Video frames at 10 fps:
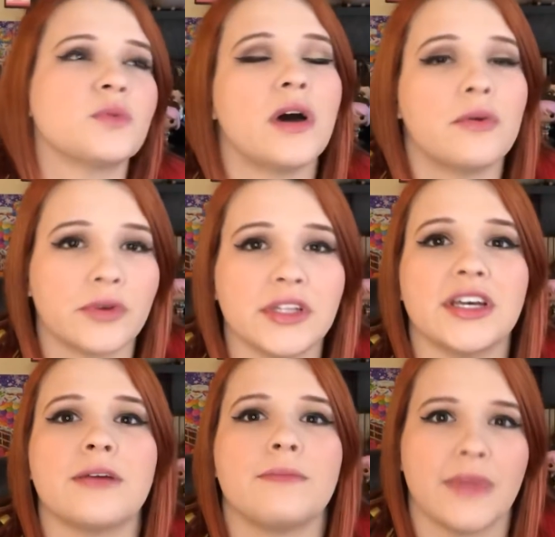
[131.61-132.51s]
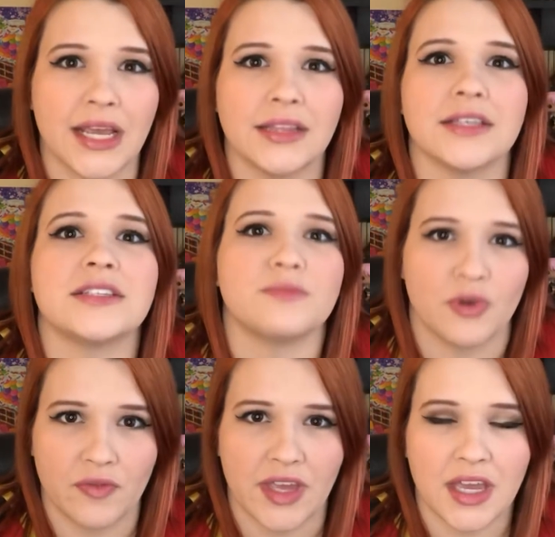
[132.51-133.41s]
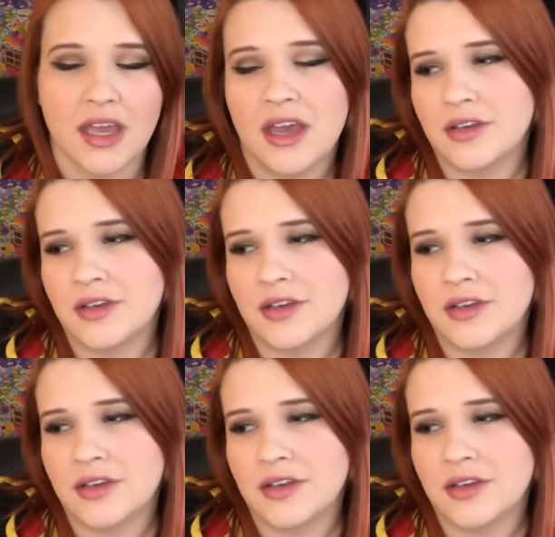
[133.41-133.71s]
what really made this movie.